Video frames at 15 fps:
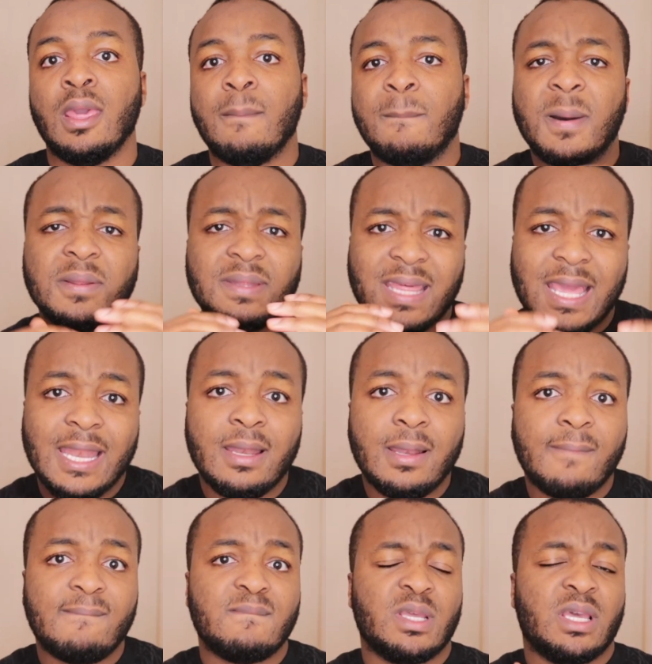But
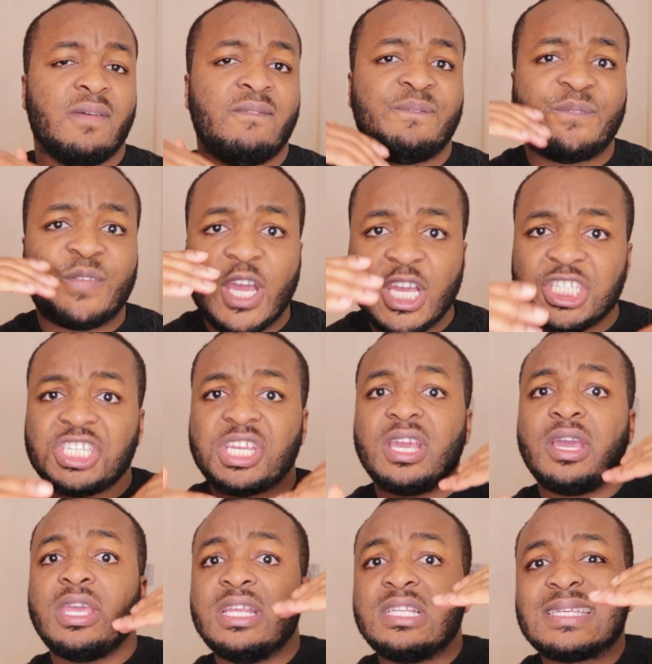then first
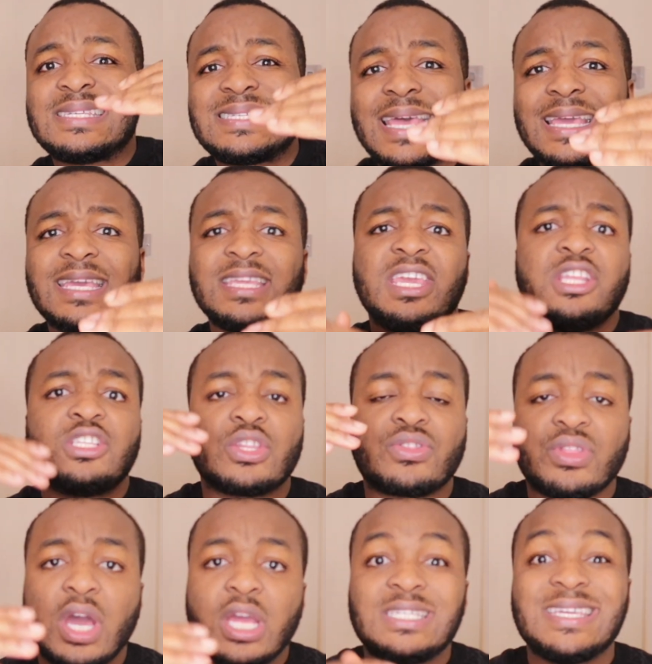year into second year into
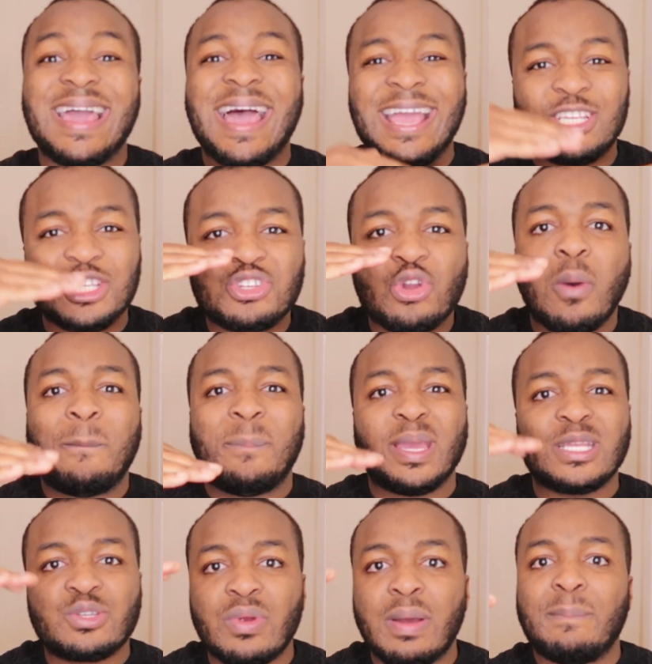third year, I just got
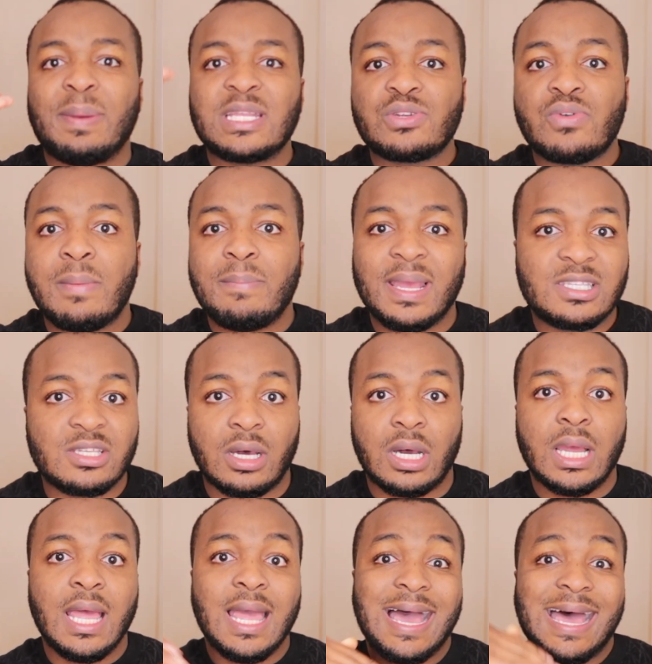better and better and better.
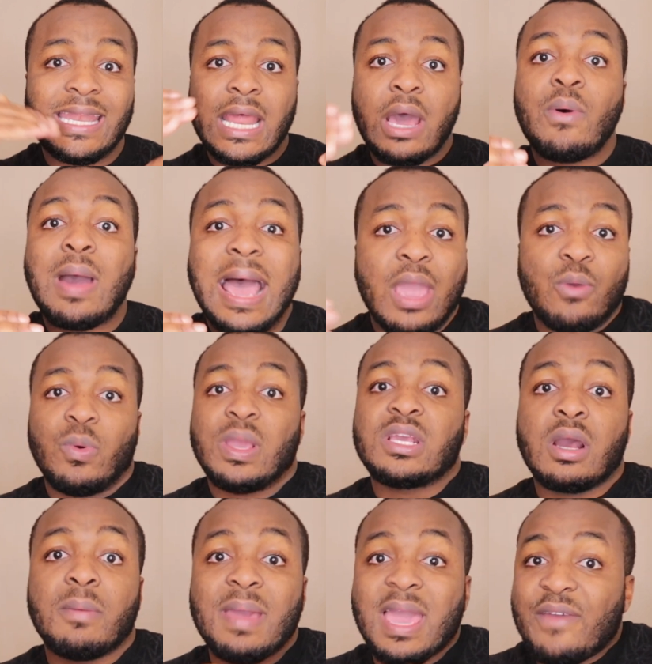And now I
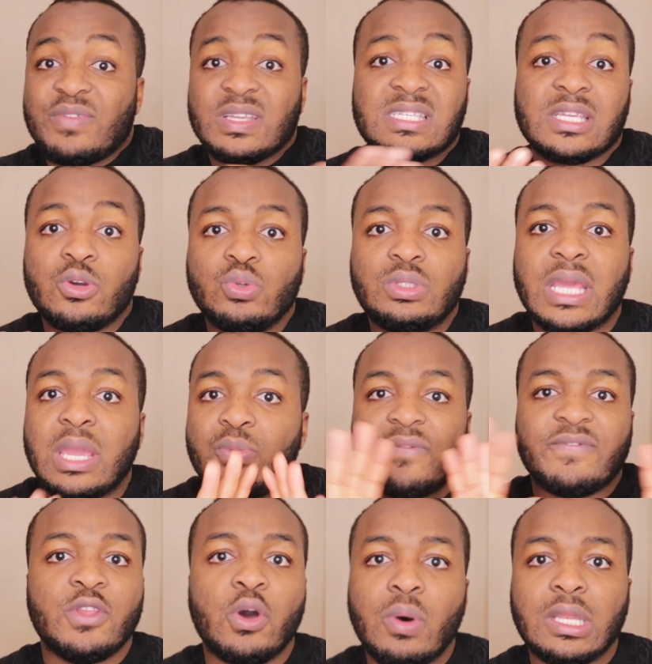wake up every single day
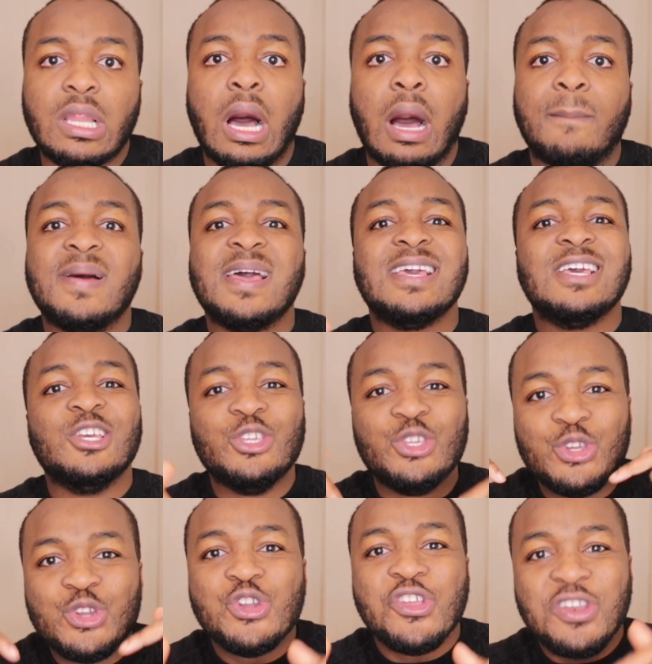with no alarm.
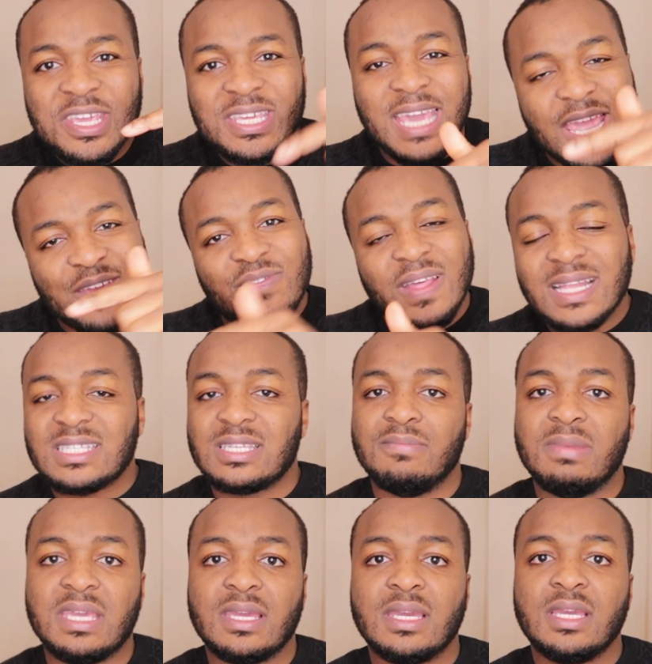Uni gave that to
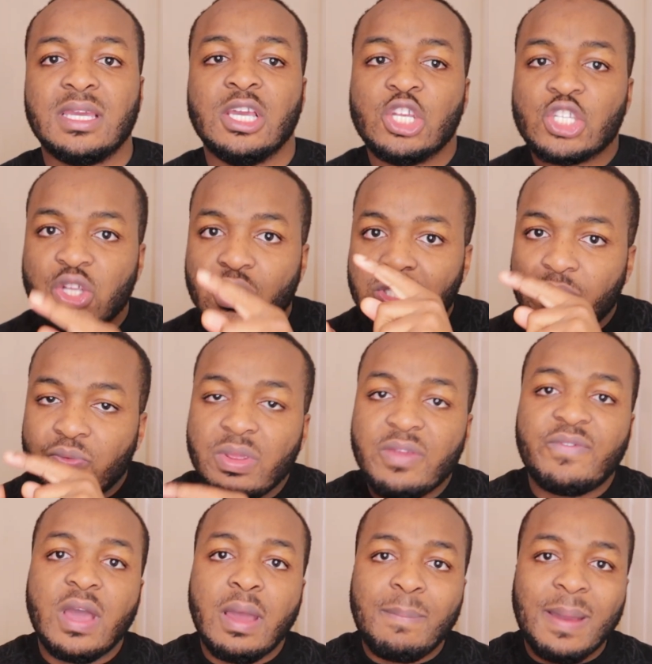me. So to
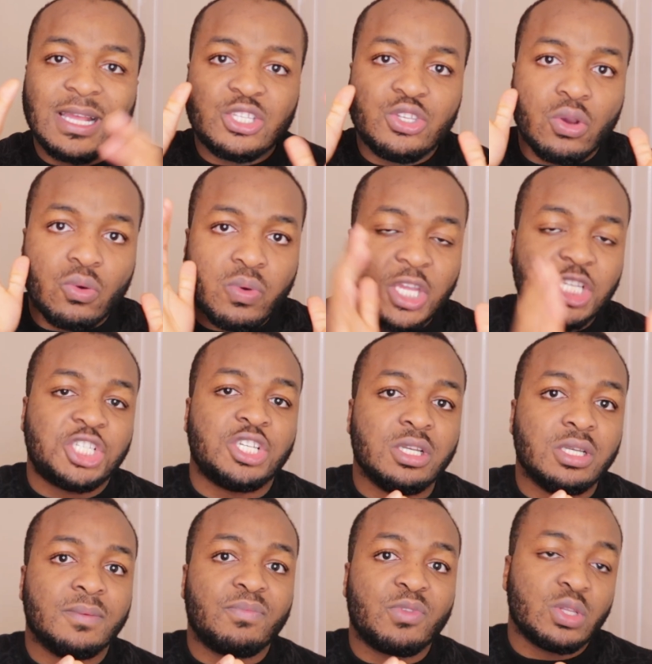revert back to your
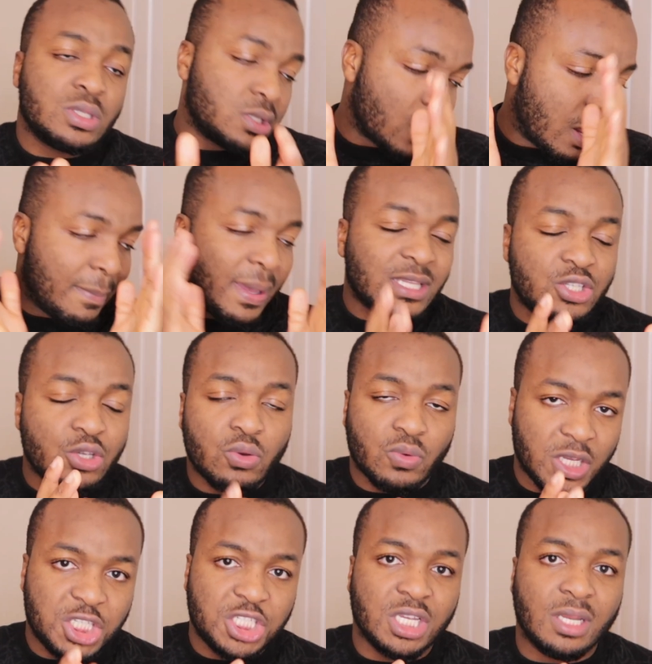question, come back to your
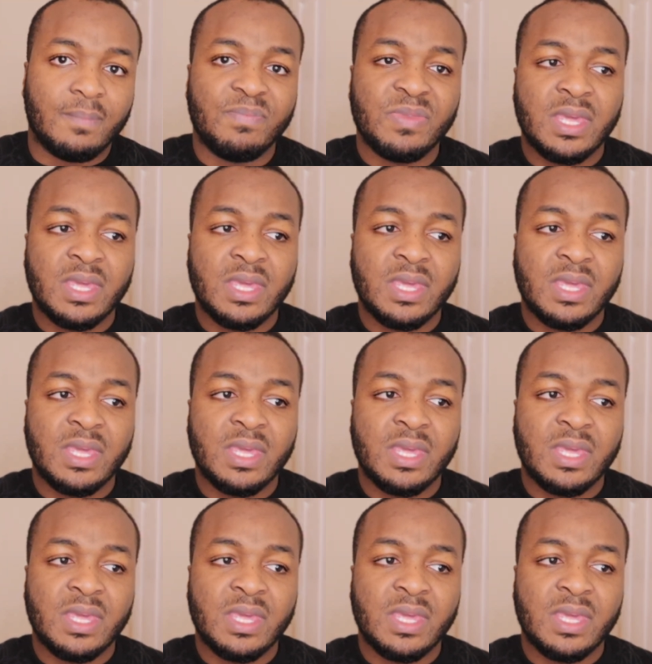question.